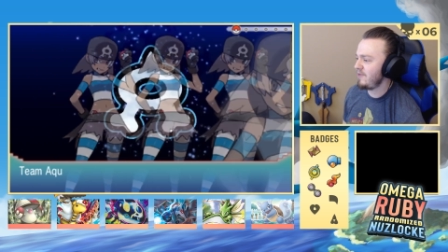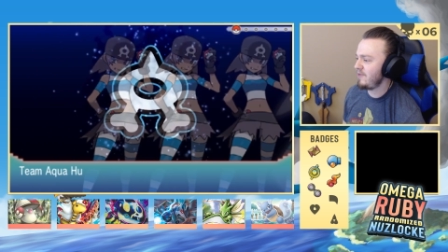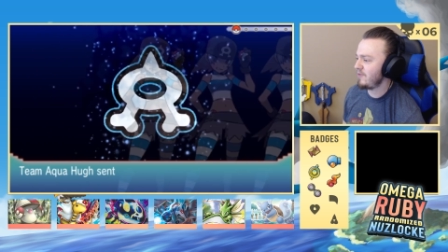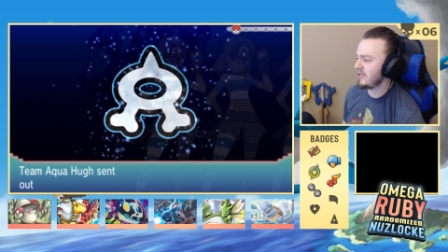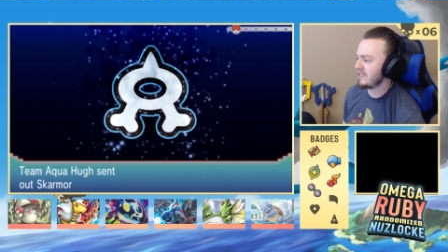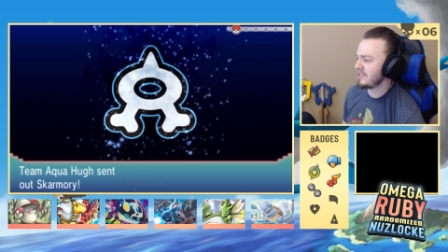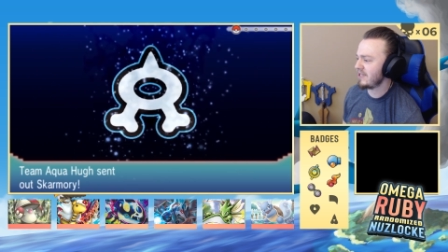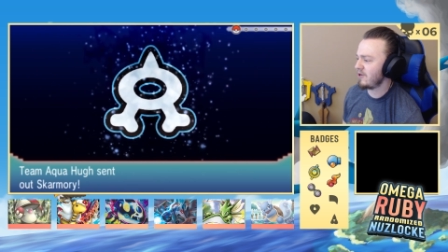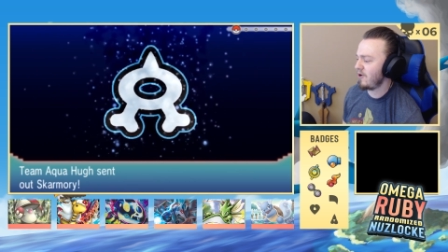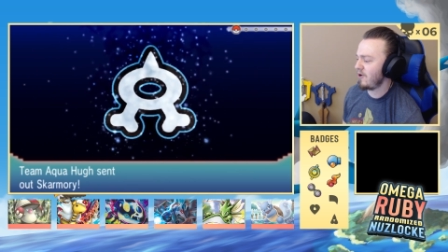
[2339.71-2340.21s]

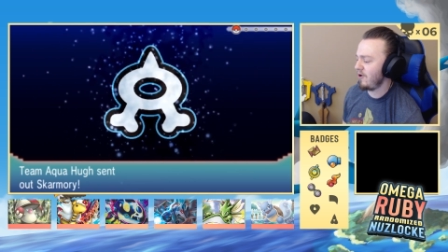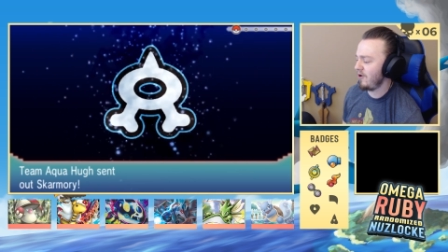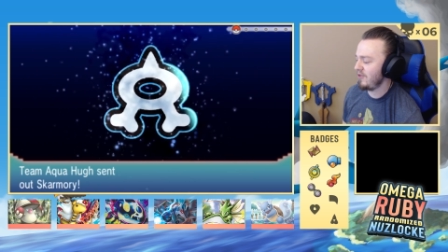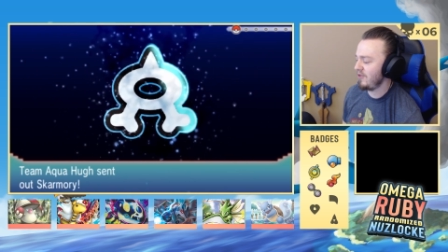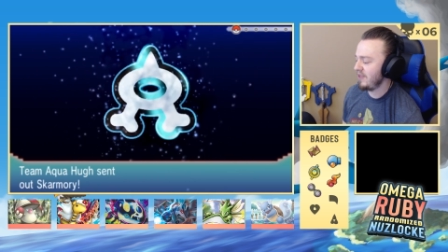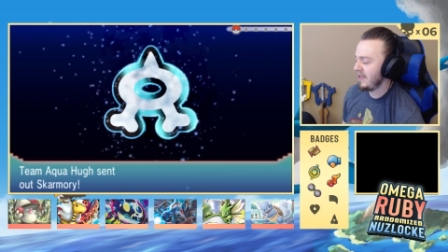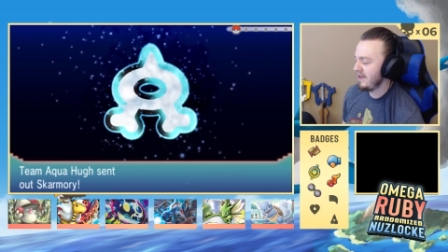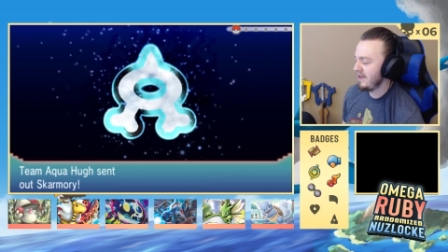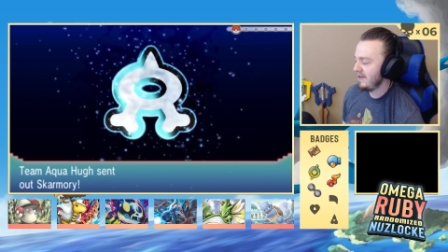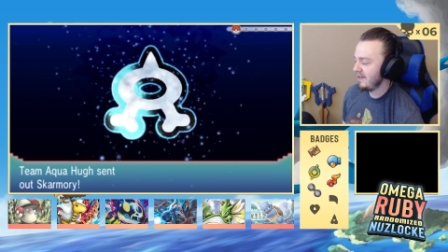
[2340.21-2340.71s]
what is it
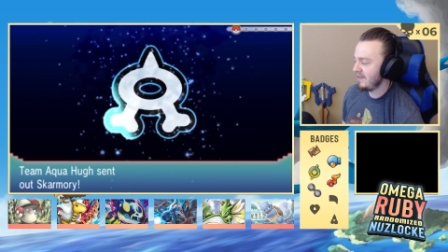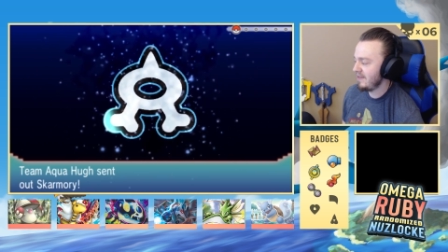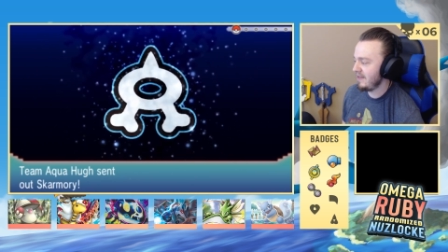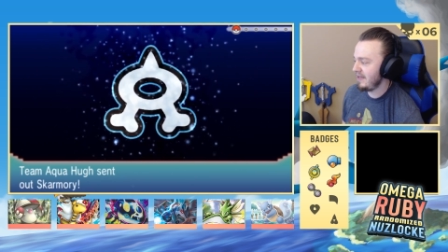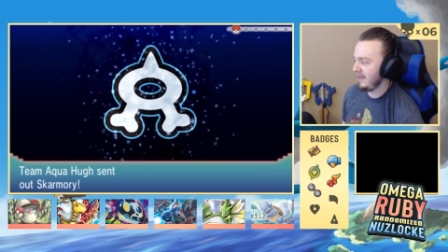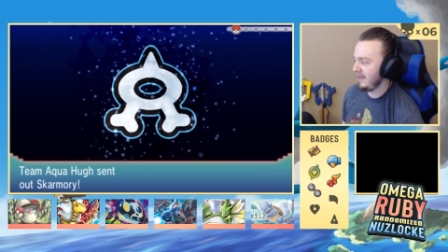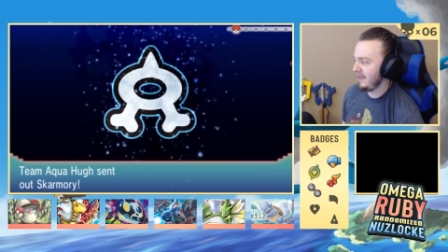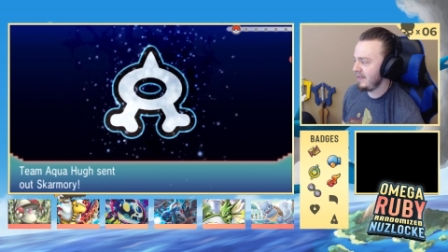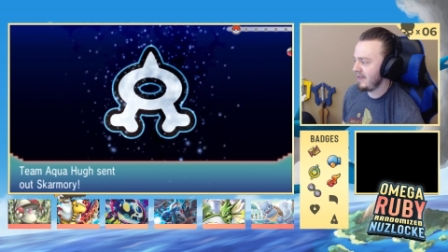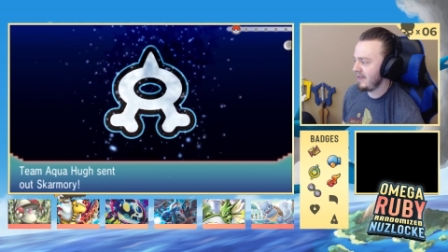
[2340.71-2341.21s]
called?
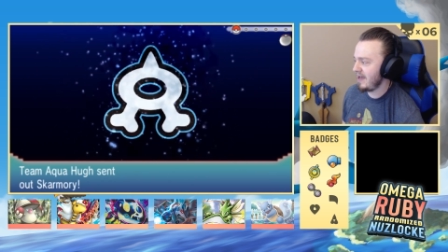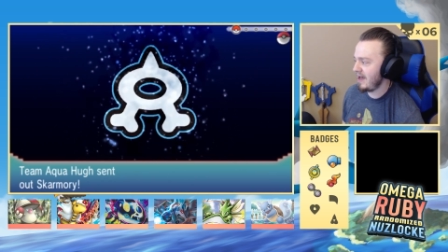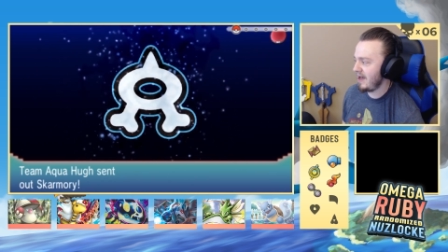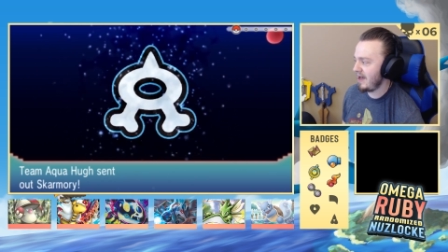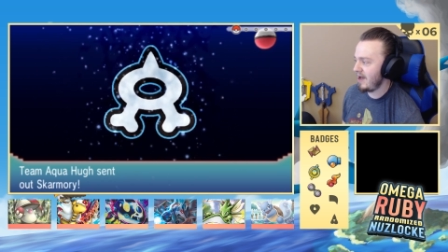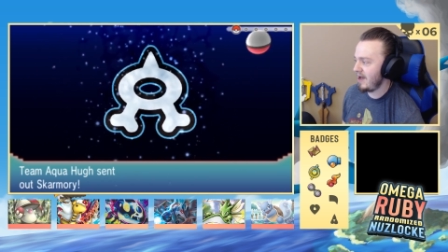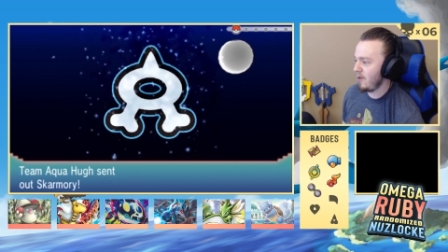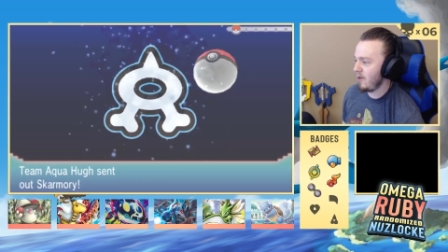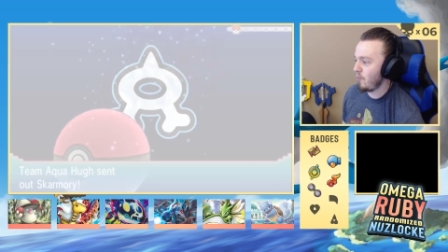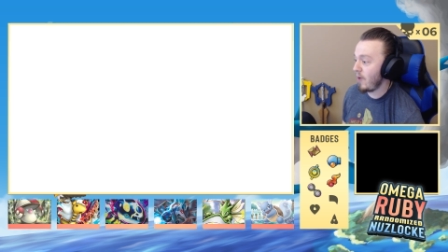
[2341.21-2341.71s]
The,
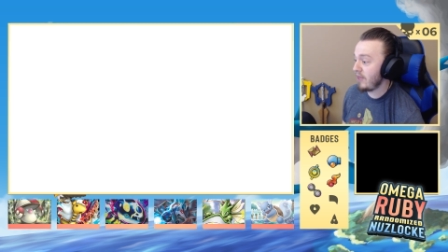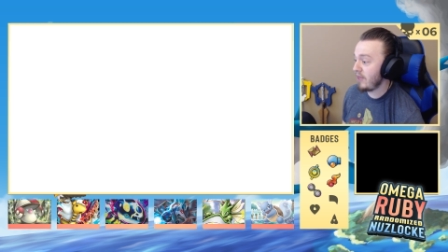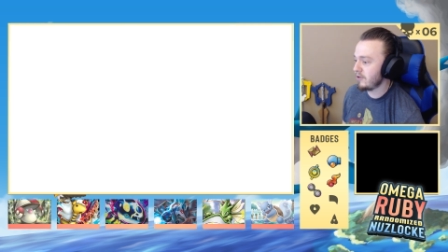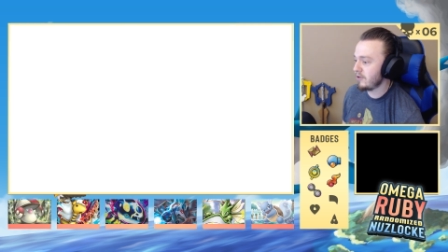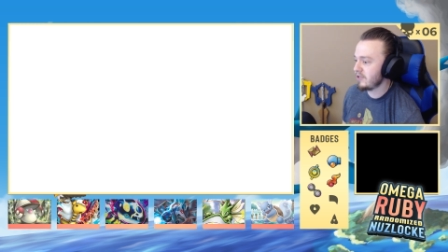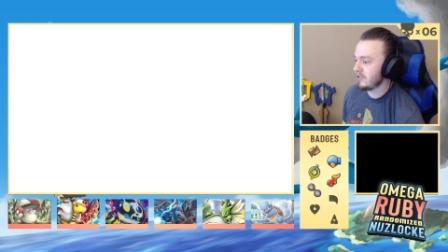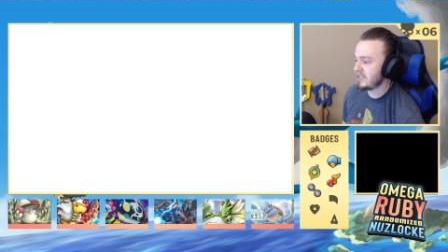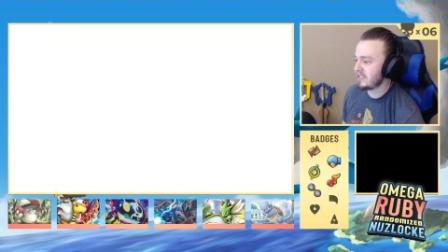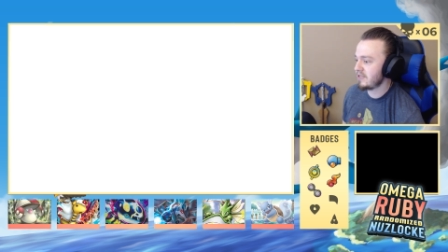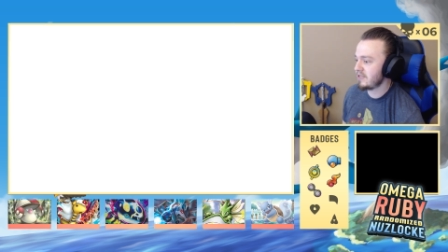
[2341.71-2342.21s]

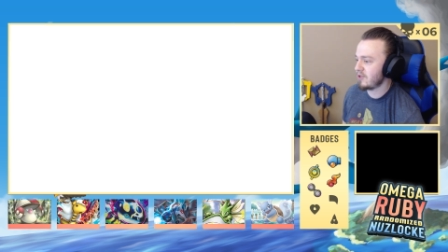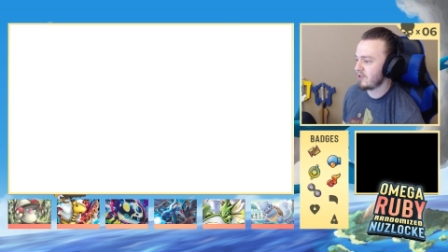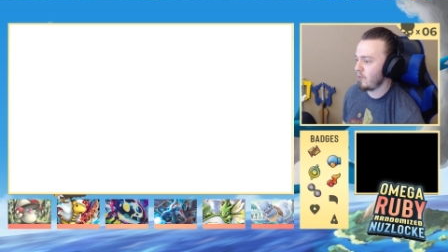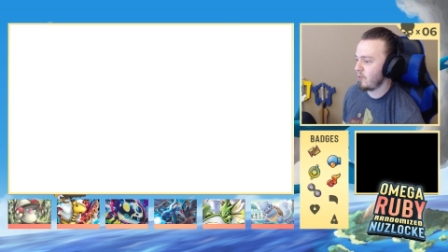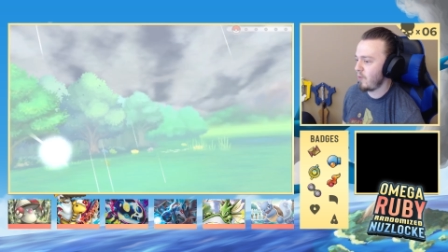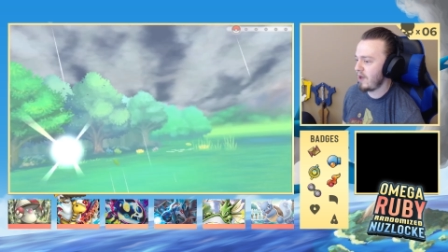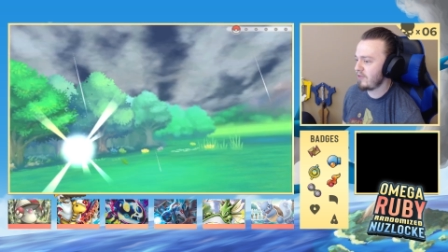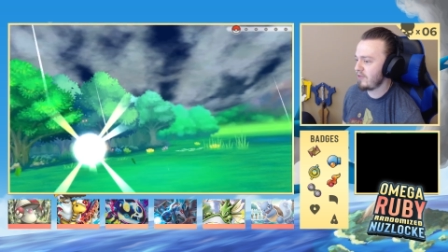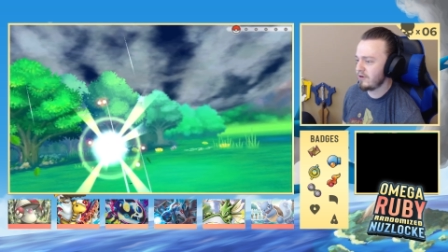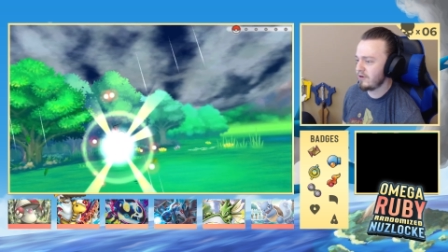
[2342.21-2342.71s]

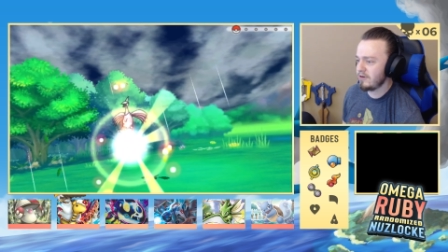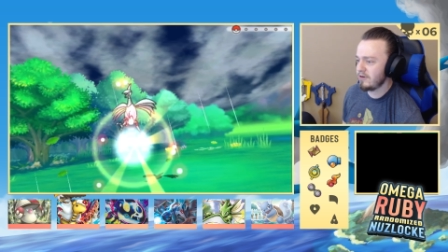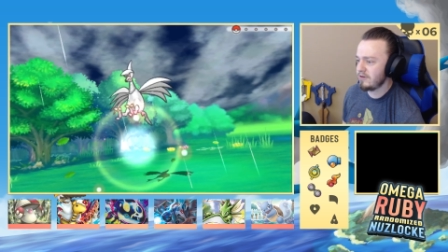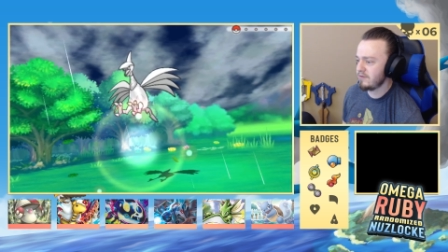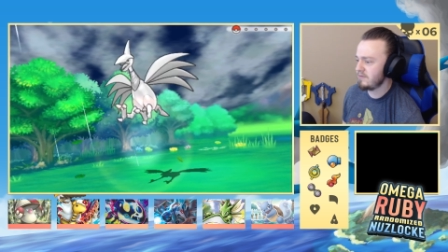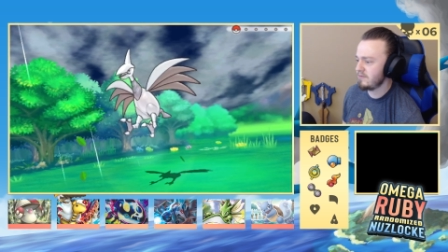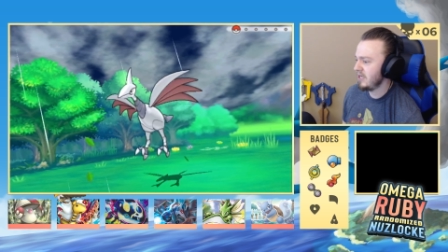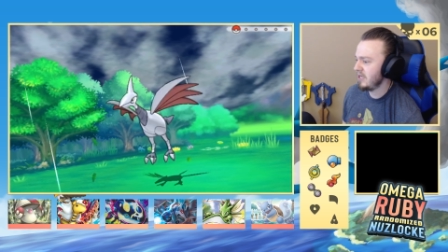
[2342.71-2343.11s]
the weather